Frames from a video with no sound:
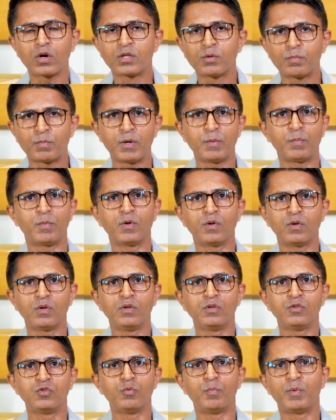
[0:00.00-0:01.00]
the people
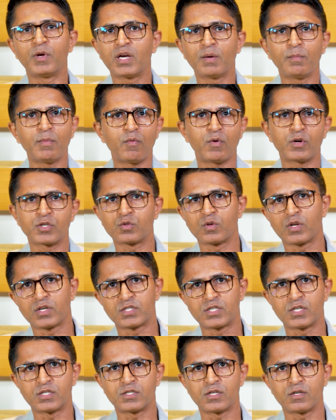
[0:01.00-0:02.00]
to become a virtual
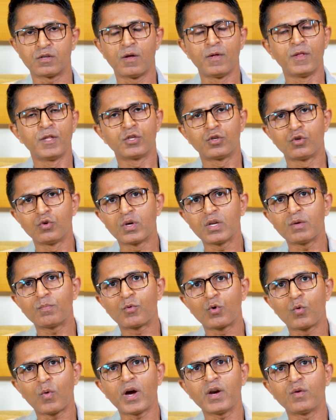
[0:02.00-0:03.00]
assistant. You can
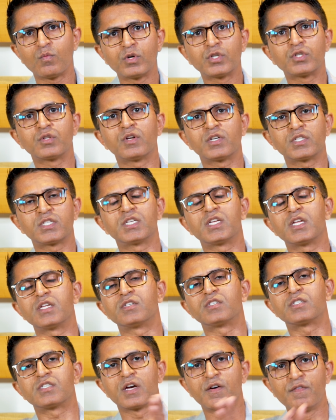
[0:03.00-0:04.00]
provide virtual assistant
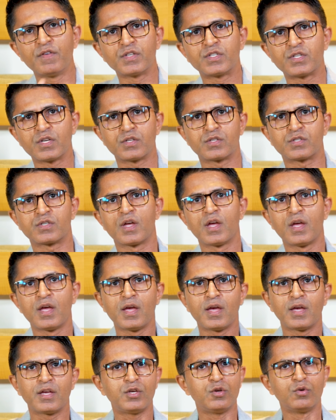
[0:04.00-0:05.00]
services.
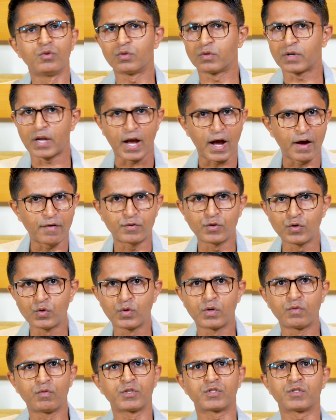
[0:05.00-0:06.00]
You don't have to do
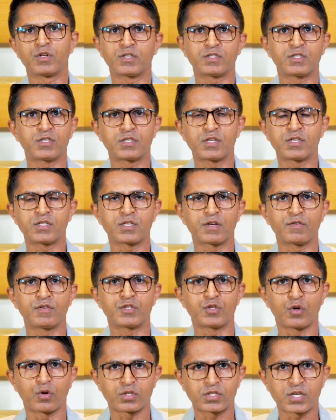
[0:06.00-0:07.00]
a virtual assistant
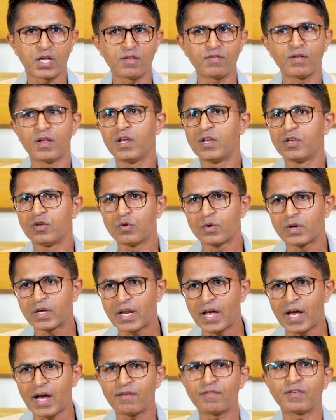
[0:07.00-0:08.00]
service yourself. You can
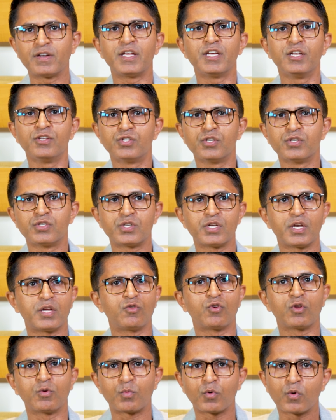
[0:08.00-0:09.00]
have an agency and
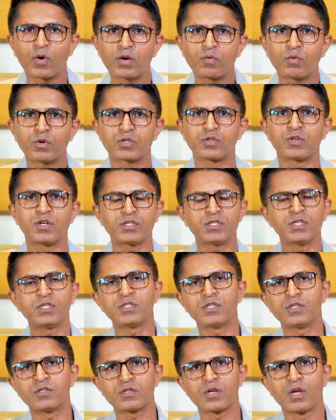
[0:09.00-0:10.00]
you can provide virtual
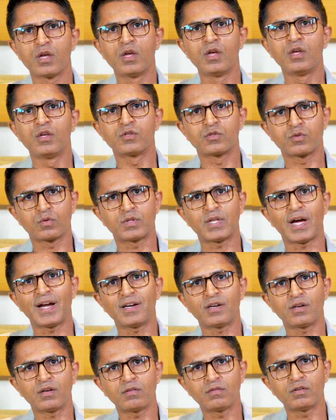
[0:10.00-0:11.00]
assistants. So
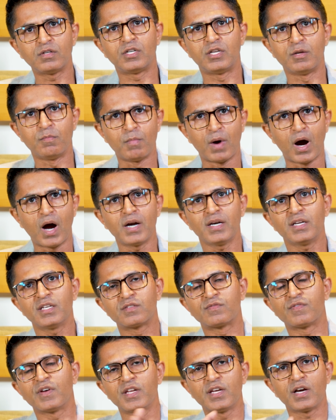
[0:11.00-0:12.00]
that demand
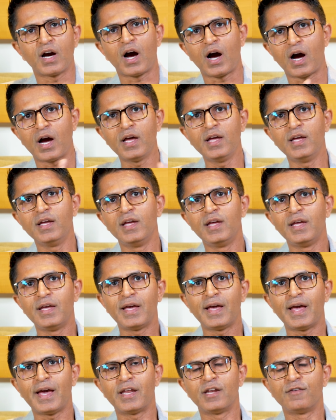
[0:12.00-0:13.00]
is very high,
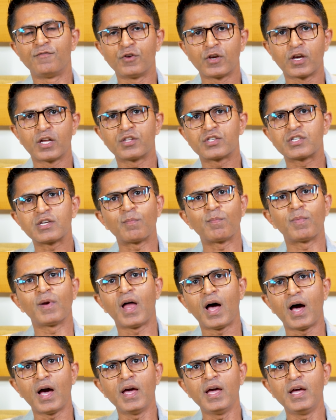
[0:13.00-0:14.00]
and if you can
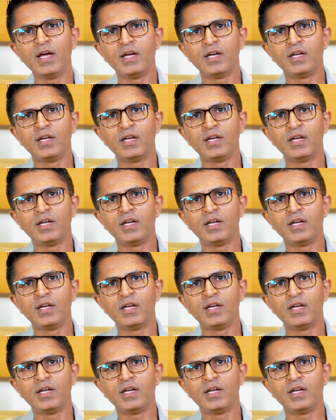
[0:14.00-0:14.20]
supply